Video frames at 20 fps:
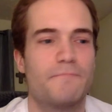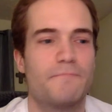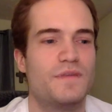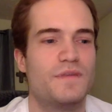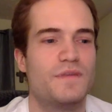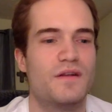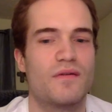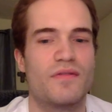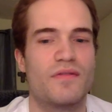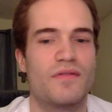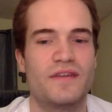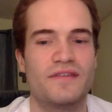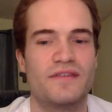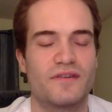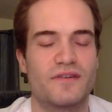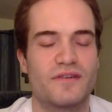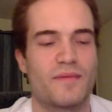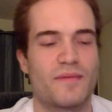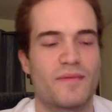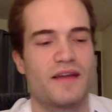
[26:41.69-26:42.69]
you know,
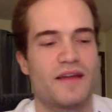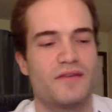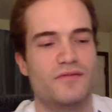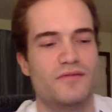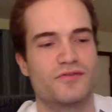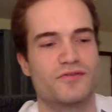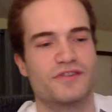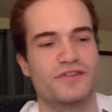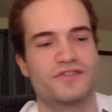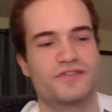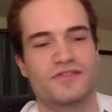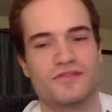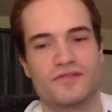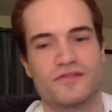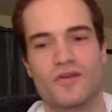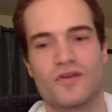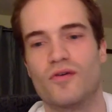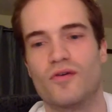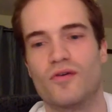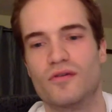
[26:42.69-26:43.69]
these are my
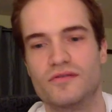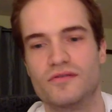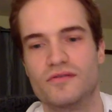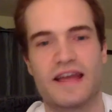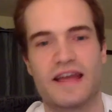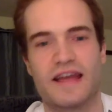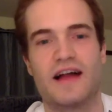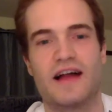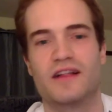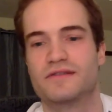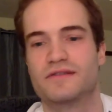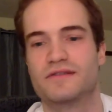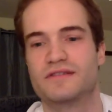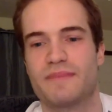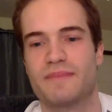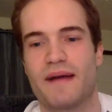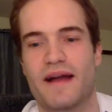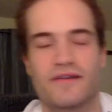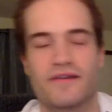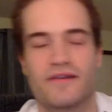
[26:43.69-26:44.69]
nutritional goals,
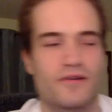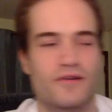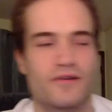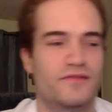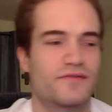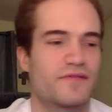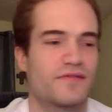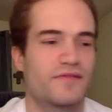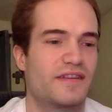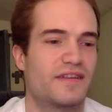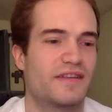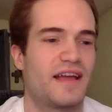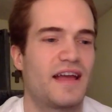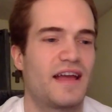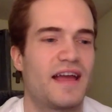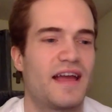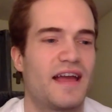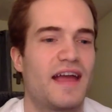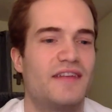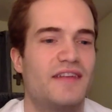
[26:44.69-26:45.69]
calories, macros for the
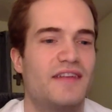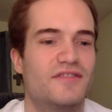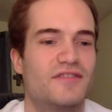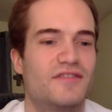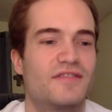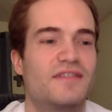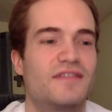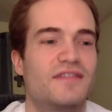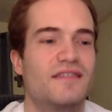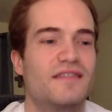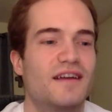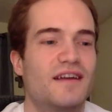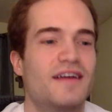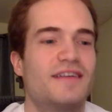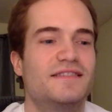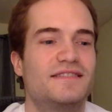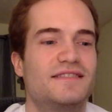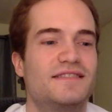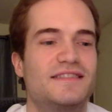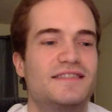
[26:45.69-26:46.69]
day, and just
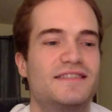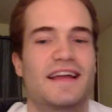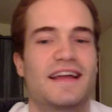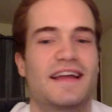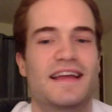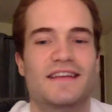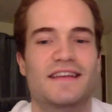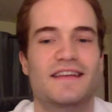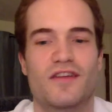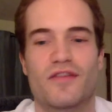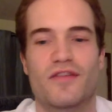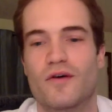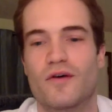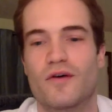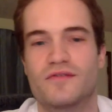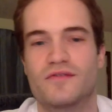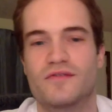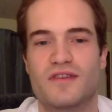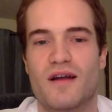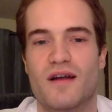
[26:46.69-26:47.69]
sticking to
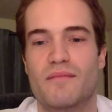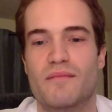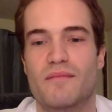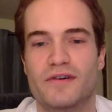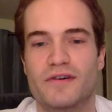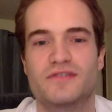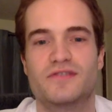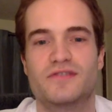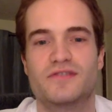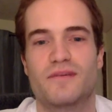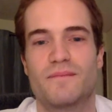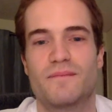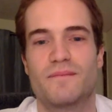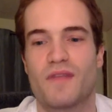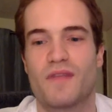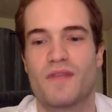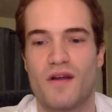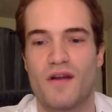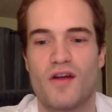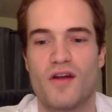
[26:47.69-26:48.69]
those numbers
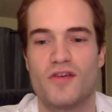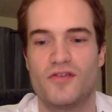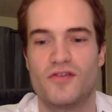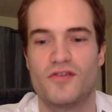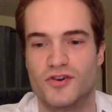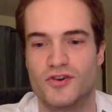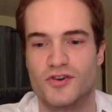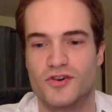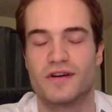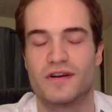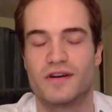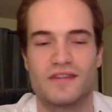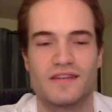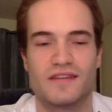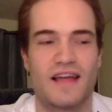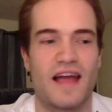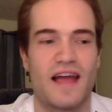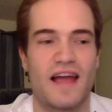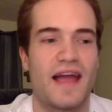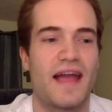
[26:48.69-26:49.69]
during the
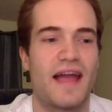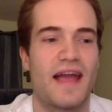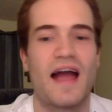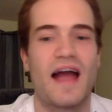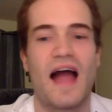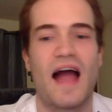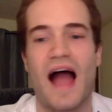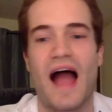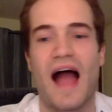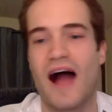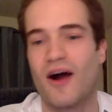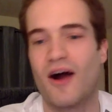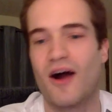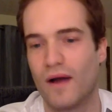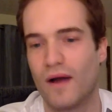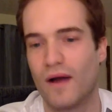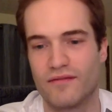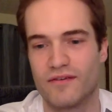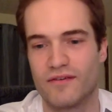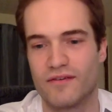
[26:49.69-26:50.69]
day,
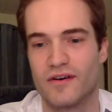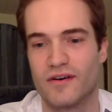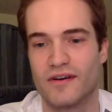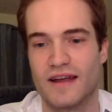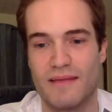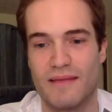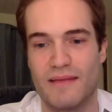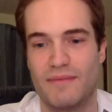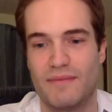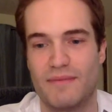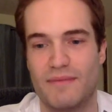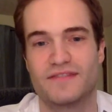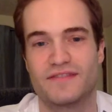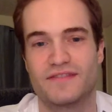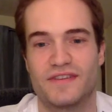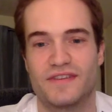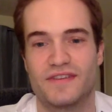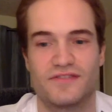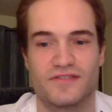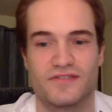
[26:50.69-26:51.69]
however it
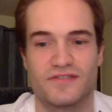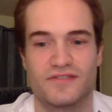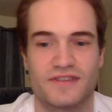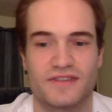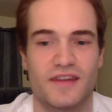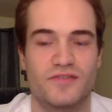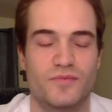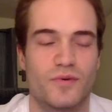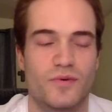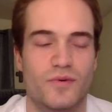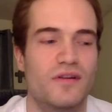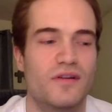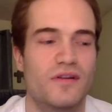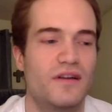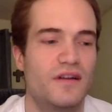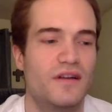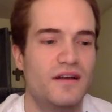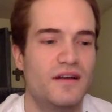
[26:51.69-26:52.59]
best fits your schedule,